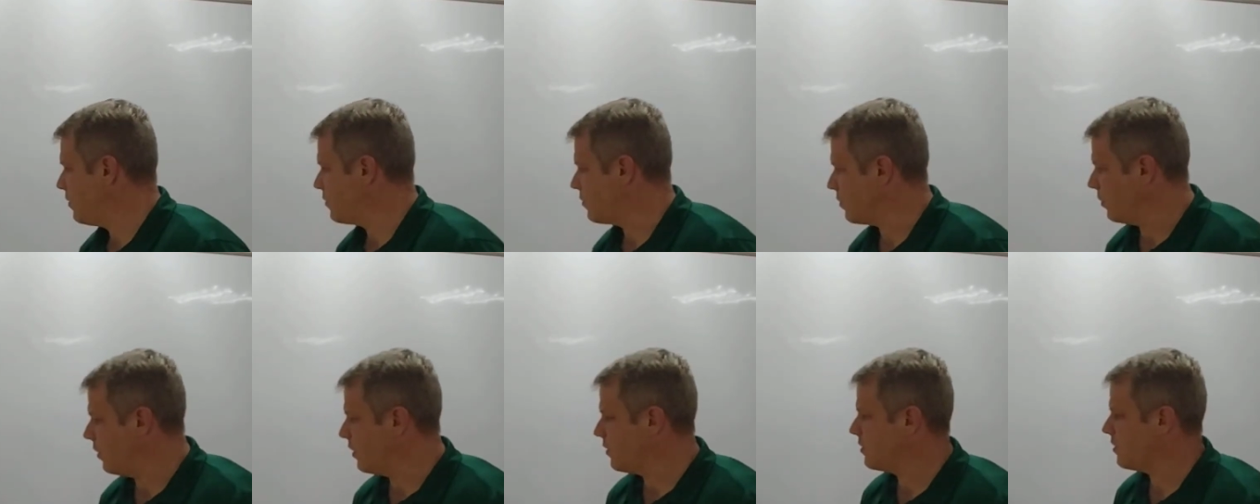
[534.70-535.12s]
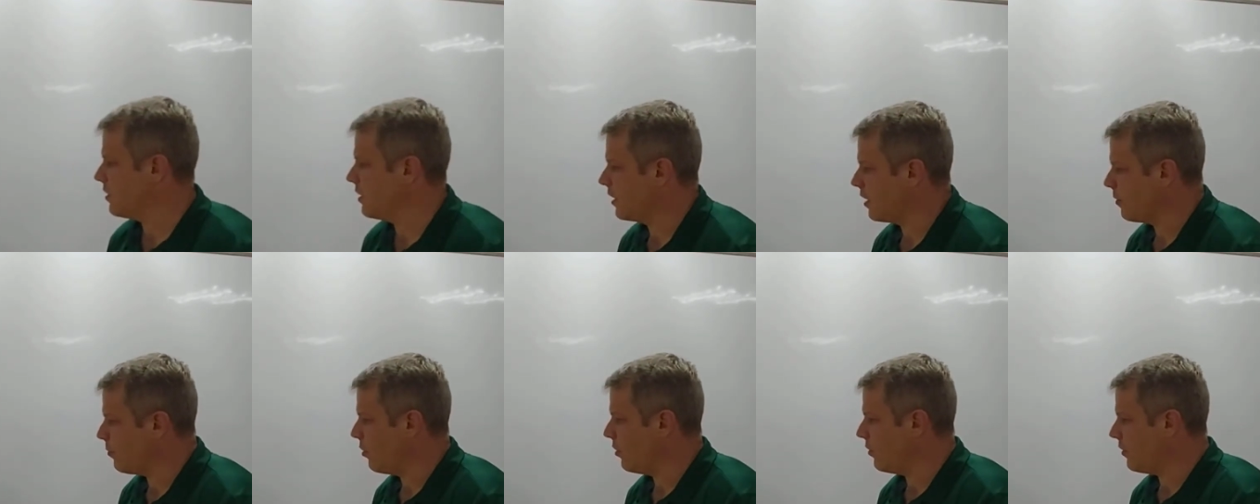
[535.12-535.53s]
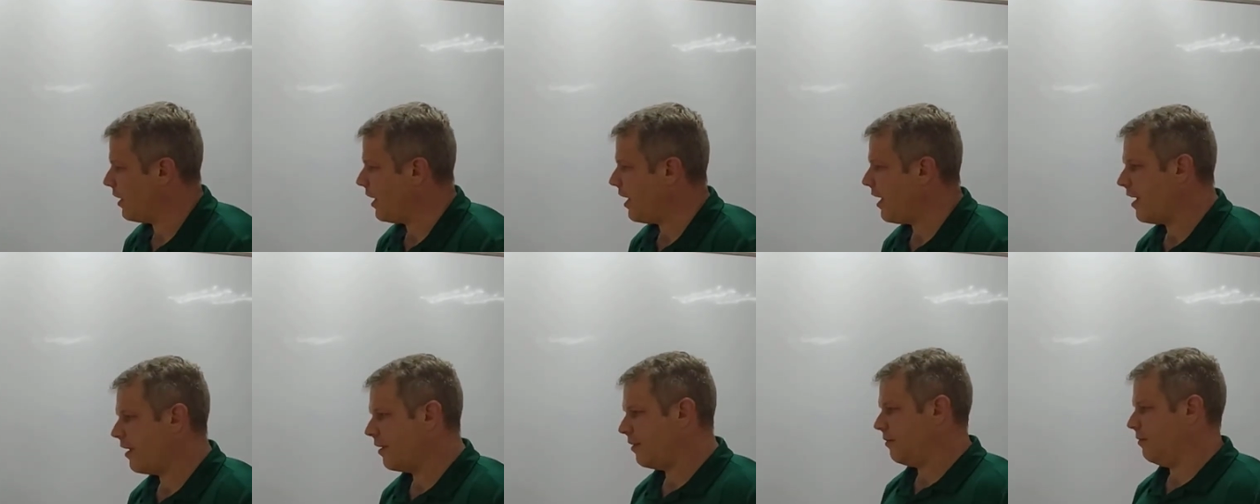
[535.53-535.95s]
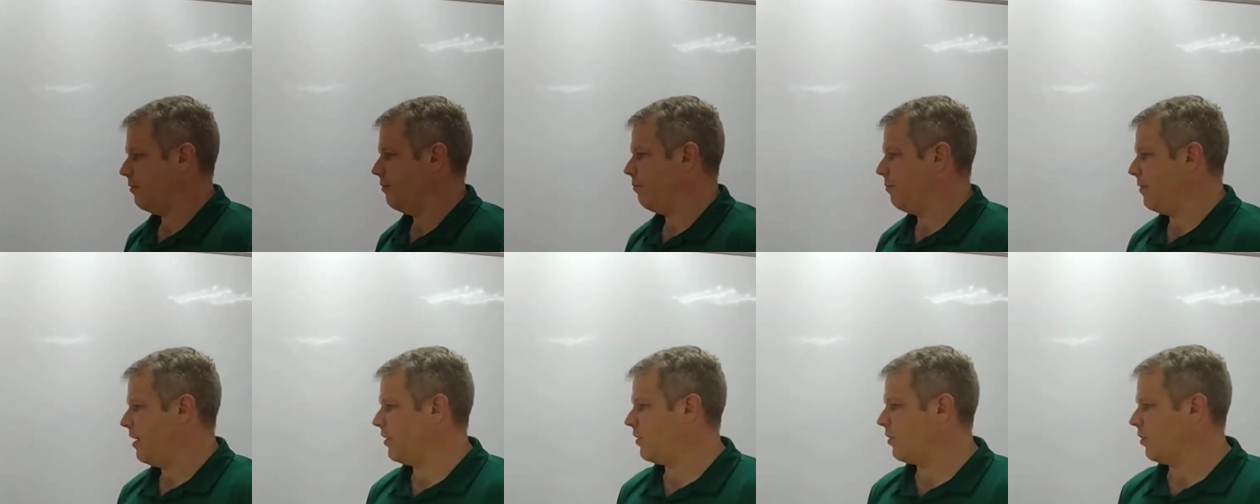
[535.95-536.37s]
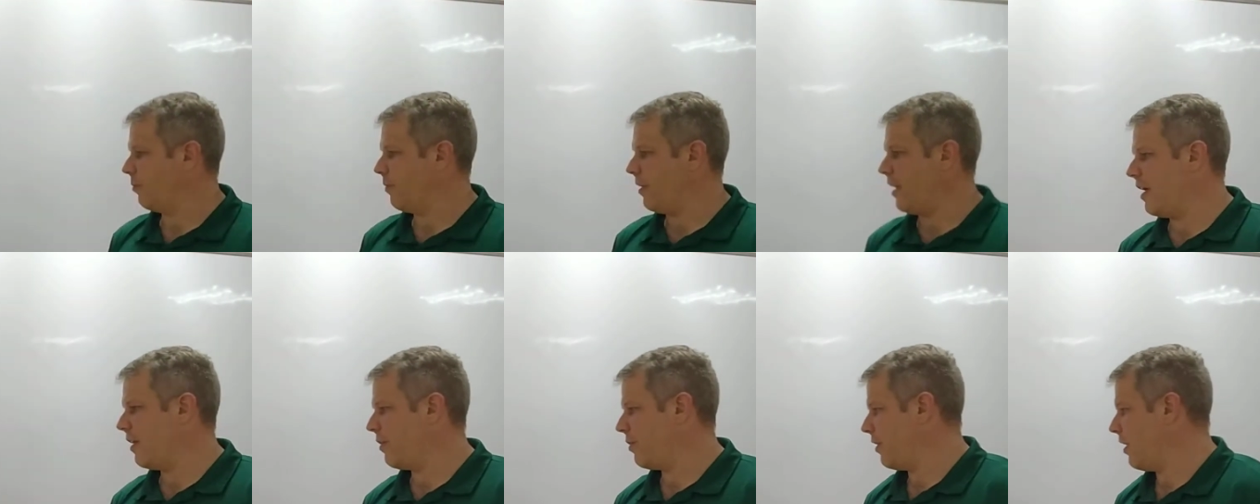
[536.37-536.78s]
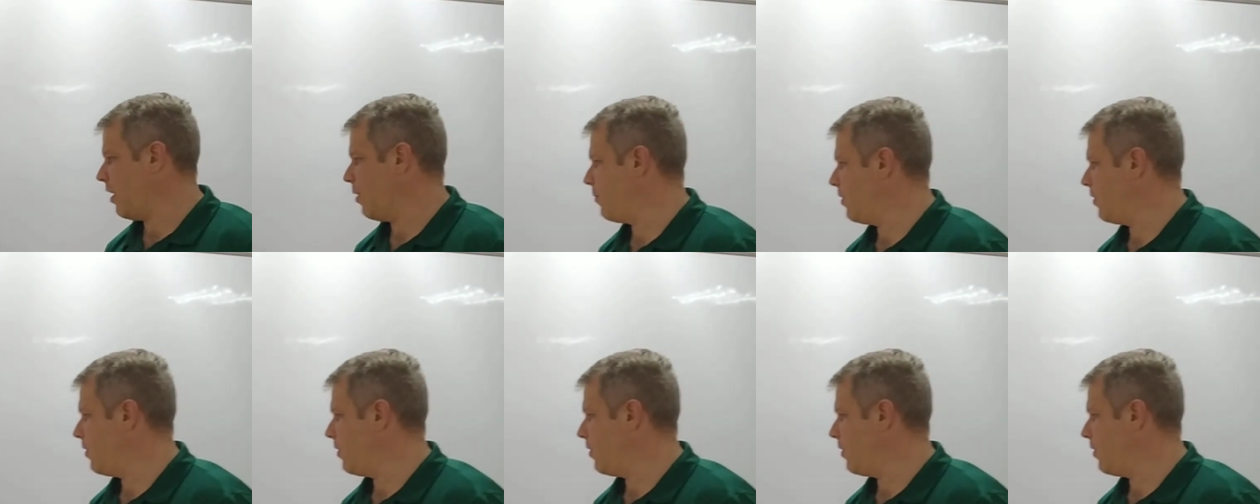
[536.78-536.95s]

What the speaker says: so let's think about that. Mental math. How